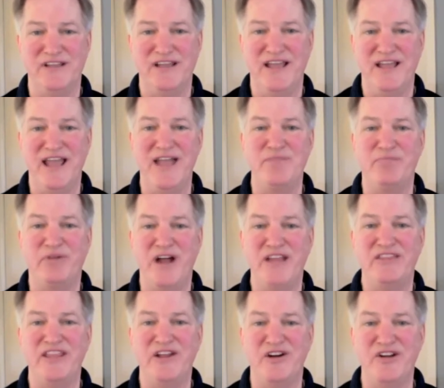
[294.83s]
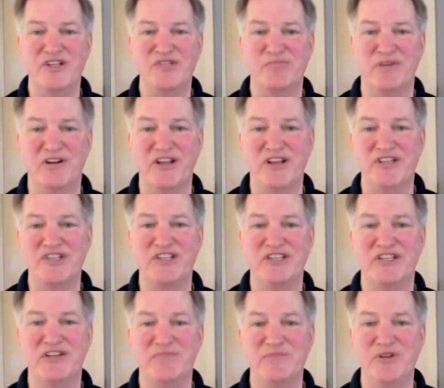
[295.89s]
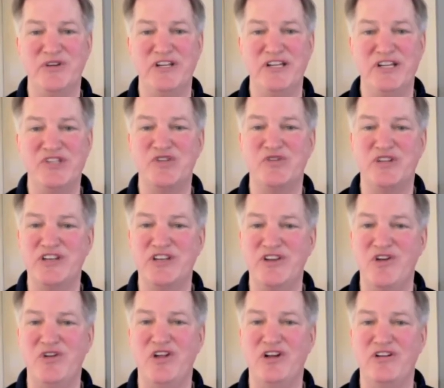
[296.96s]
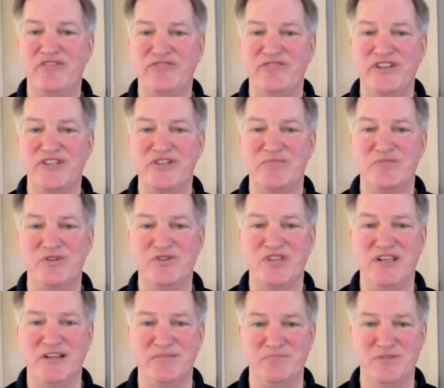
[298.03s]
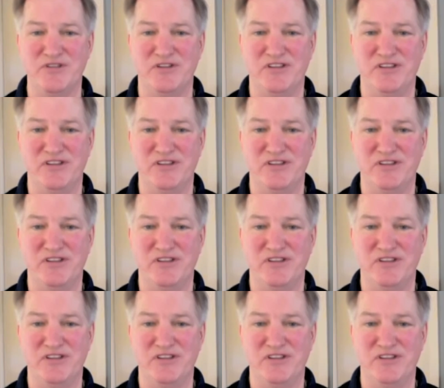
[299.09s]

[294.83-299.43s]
and brought the art experience into communities who can no longer visit museums.